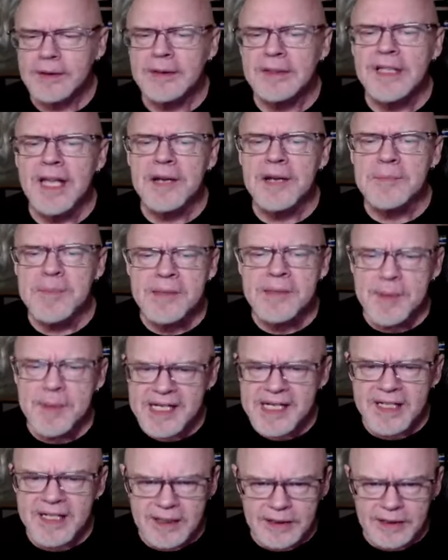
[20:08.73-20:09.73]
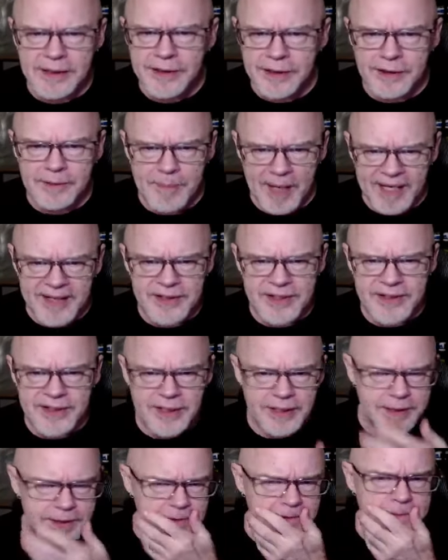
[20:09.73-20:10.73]
Let me be clear,
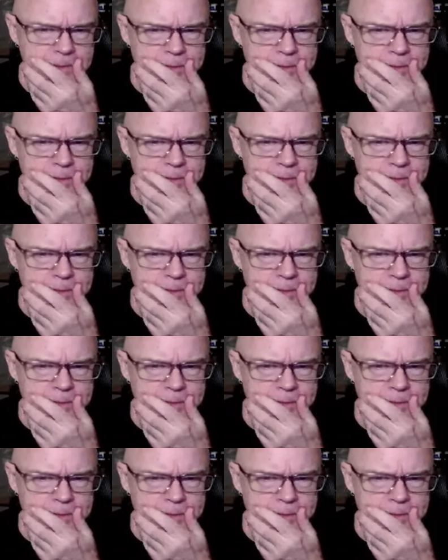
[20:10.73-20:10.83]
Majesties.